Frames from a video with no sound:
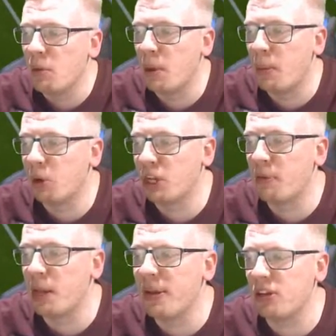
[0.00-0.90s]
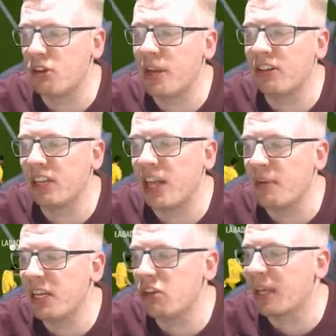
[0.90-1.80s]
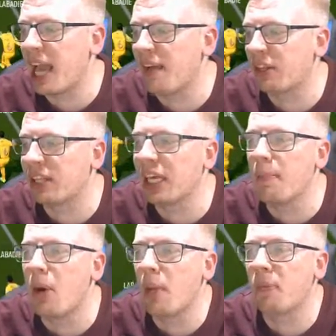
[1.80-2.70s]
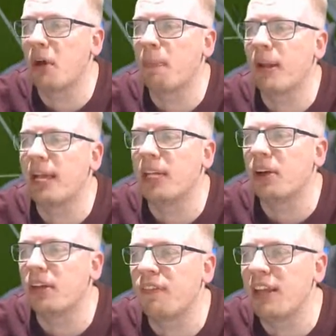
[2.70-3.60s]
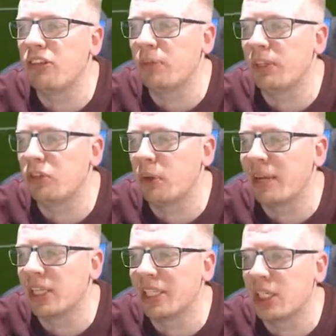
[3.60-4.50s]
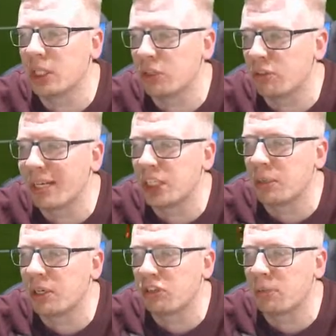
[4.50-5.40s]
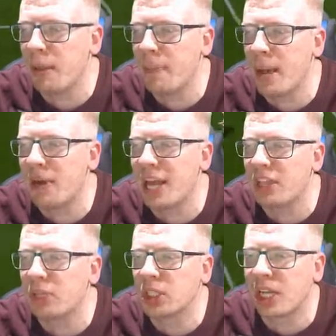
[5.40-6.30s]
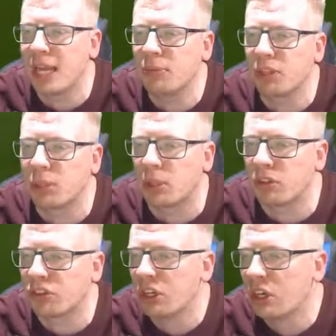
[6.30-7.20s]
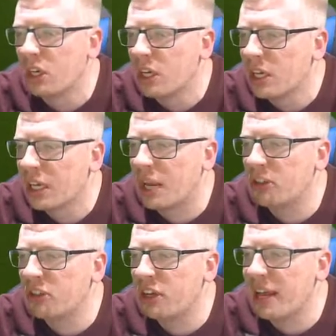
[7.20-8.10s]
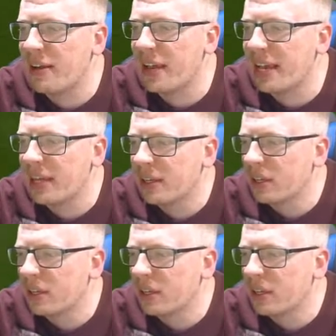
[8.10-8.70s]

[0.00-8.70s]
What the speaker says: We were pulled open a bit too easily there. We need to be careful. I think it might be worth playing on defensive with this formation actually, just to make sure we've got some men back. But Etheridge claims the cross. Can we turn out here?